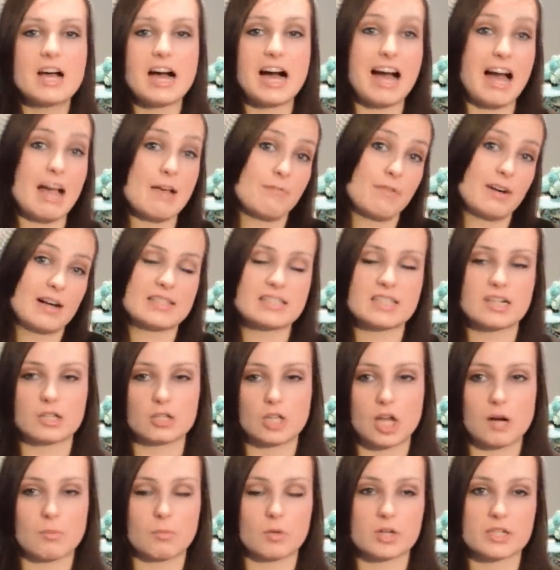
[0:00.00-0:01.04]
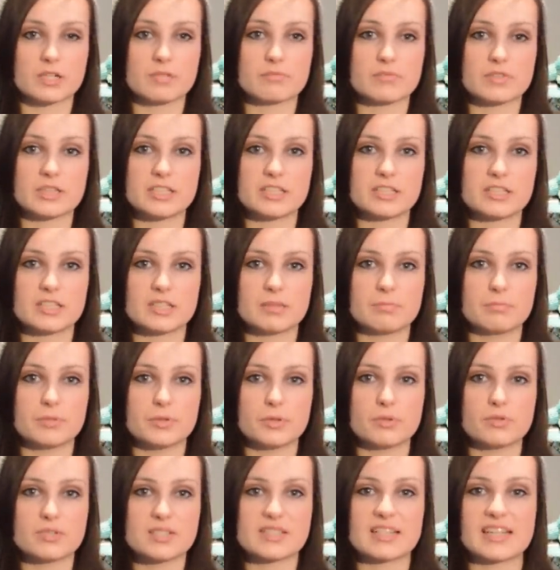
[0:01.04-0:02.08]
I find it a lot more convenient than
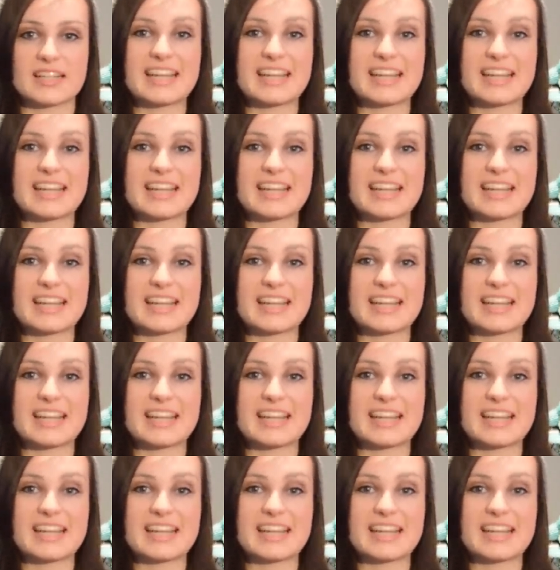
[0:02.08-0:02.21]
boots. They